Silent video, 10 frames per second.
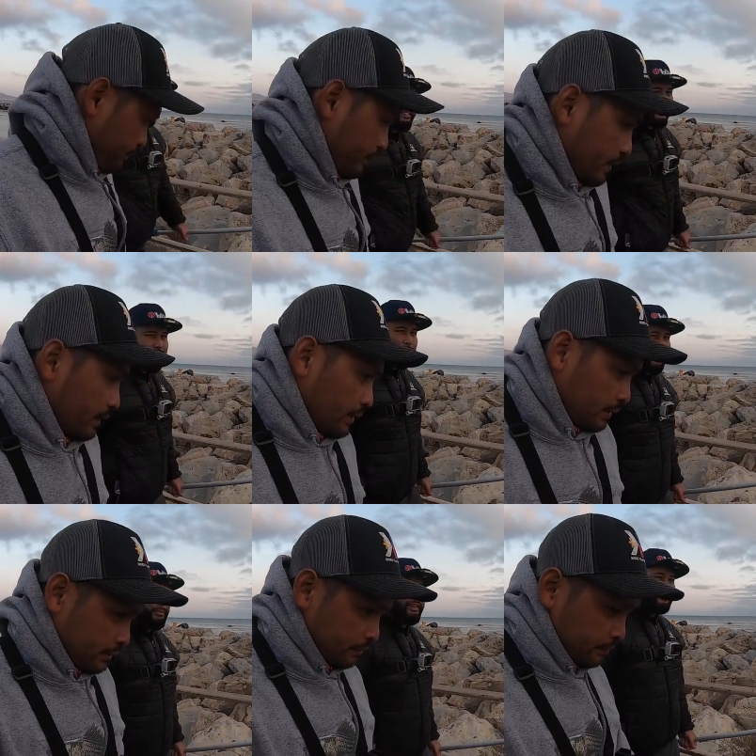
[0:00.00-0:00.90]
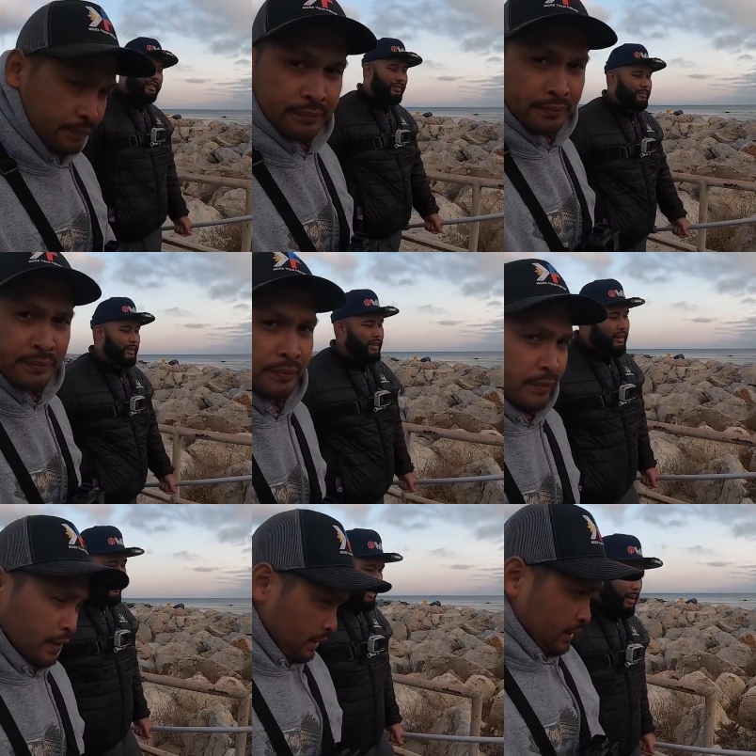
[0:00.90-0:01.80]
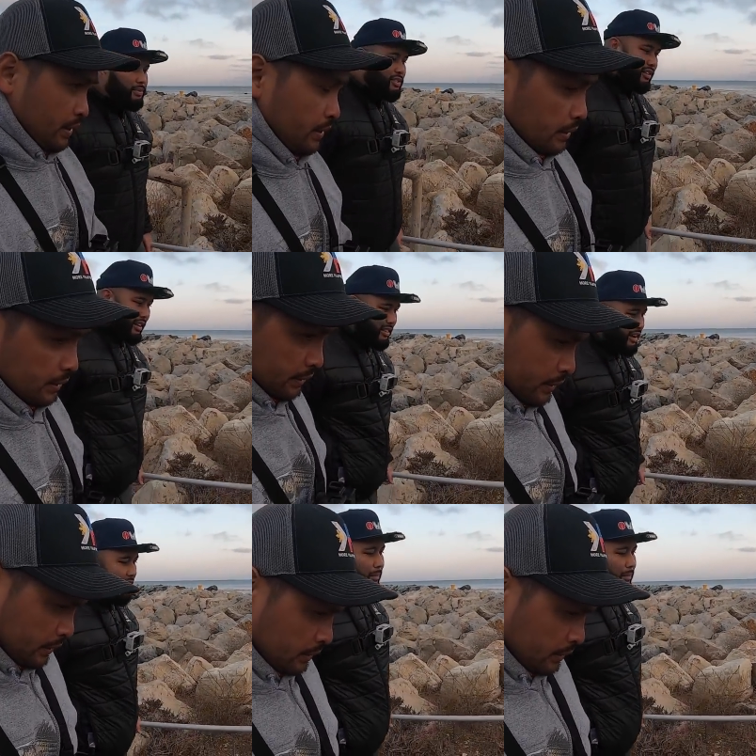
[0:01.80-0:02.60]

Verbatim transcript: that there might be some lobster in there,